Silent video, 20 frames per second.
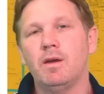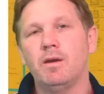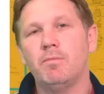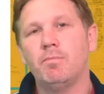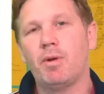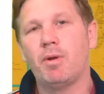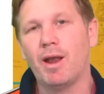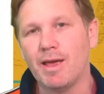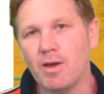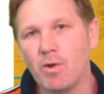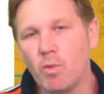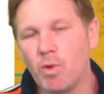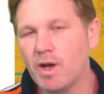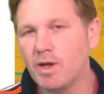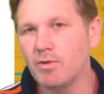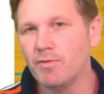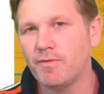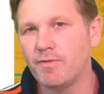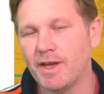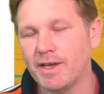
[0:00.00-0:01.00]
Player
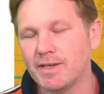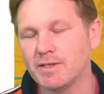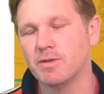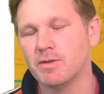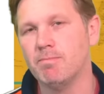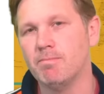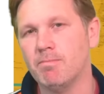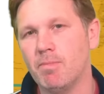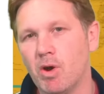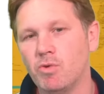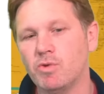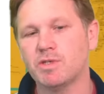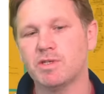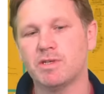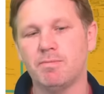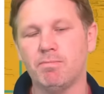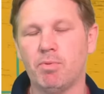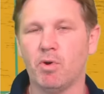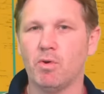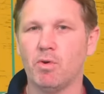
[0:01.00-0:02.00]
welfare is the most
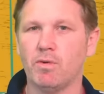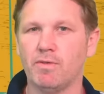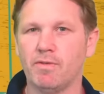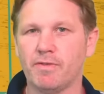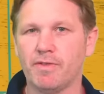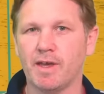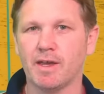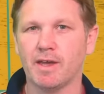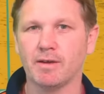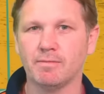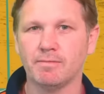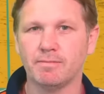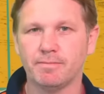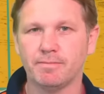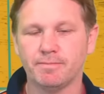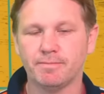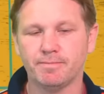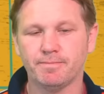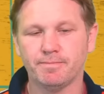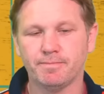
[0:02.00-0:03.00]
important thing.
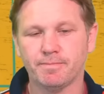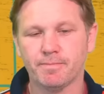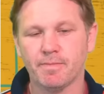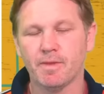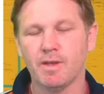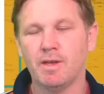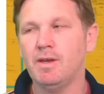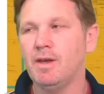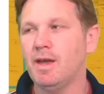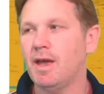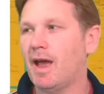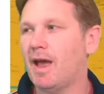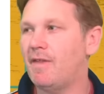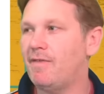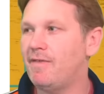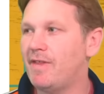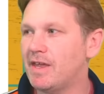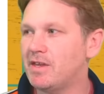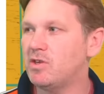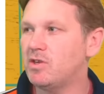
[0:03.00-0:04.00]

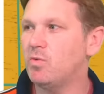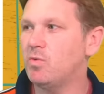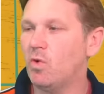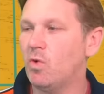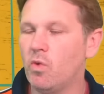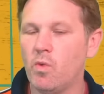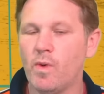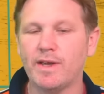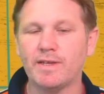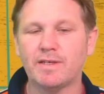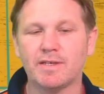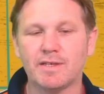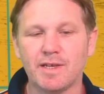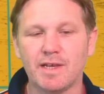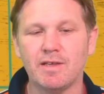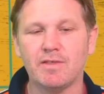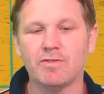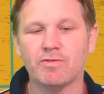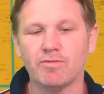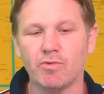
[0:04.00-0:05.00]
And then you always see
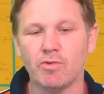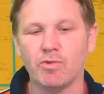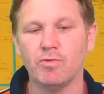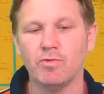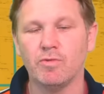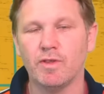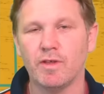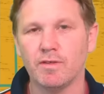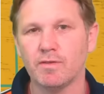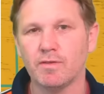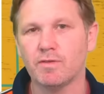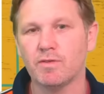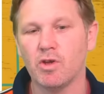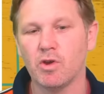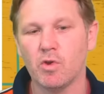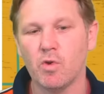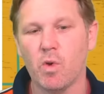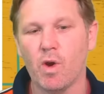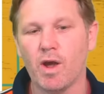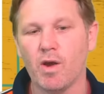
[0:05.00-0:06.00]
through that
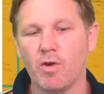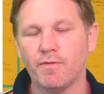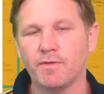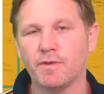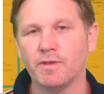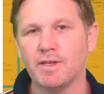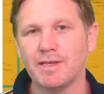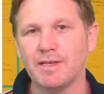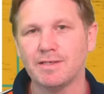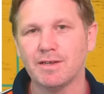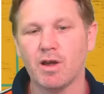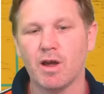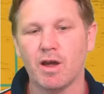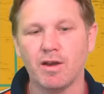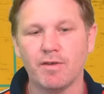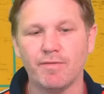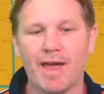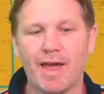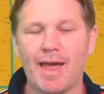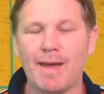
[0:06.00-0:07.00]
quite often these are kind
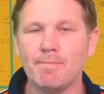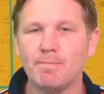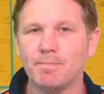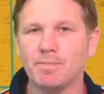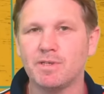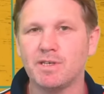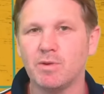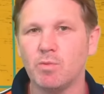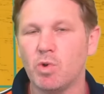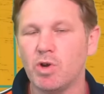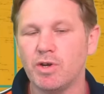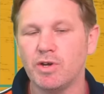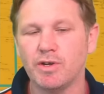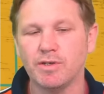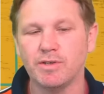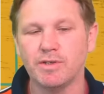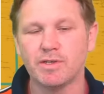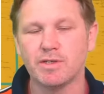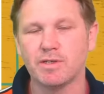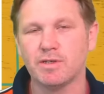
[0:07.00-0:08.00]
of empty
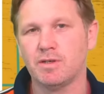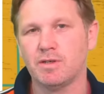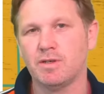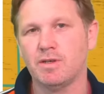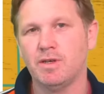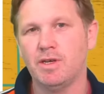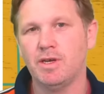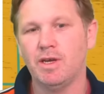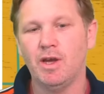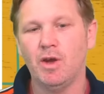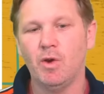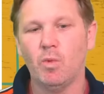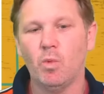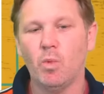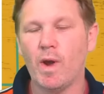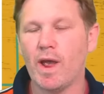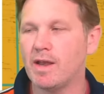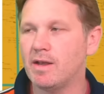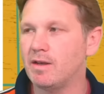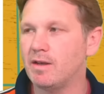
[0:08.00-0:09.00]
words
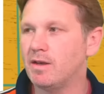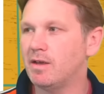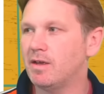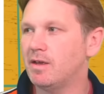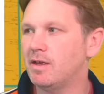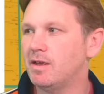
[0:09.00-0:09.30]
when